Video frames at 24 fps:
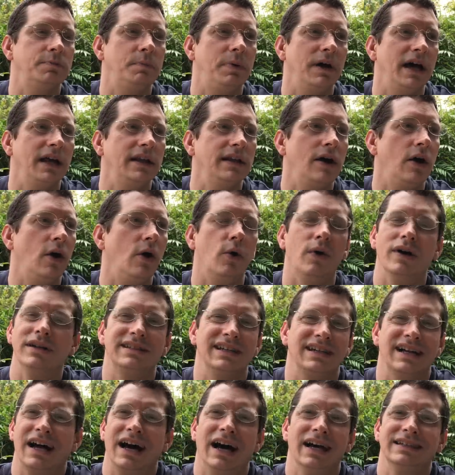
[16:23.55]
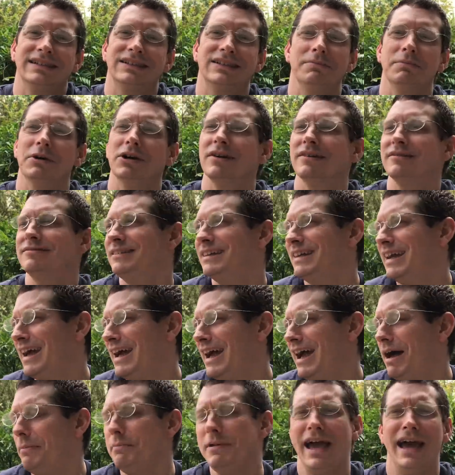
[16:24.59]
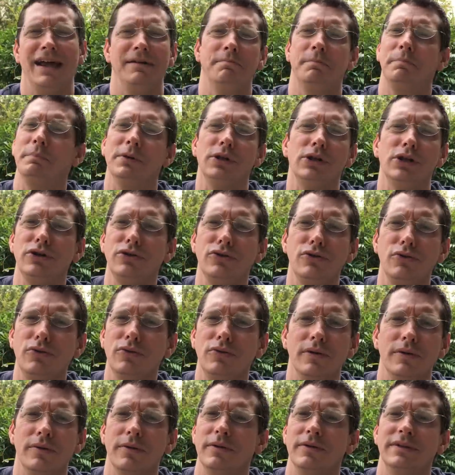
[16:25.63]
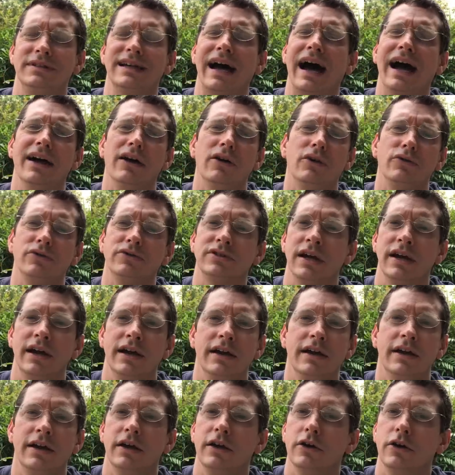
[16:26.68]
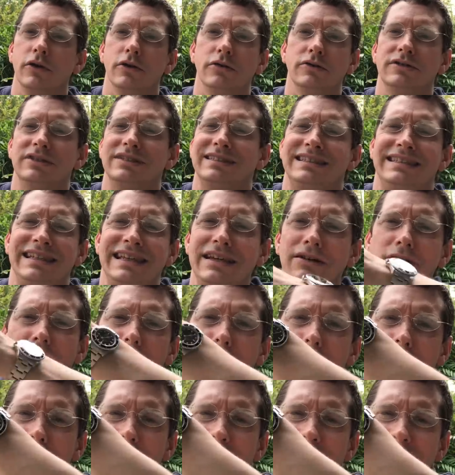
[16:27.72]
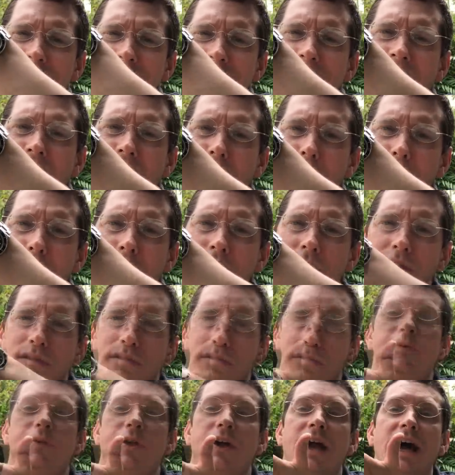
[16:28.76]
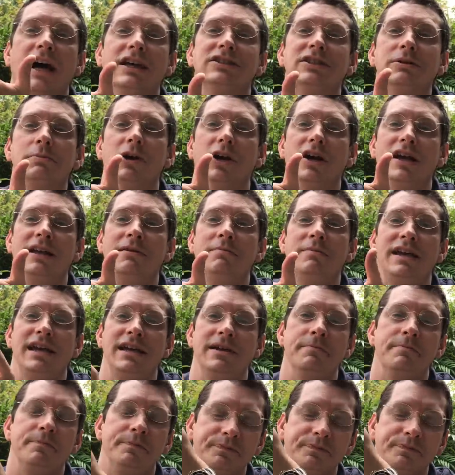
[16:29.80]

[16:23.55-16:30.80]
But oh, as a customer, yeah, man, blue dialed steel sub. The customer in me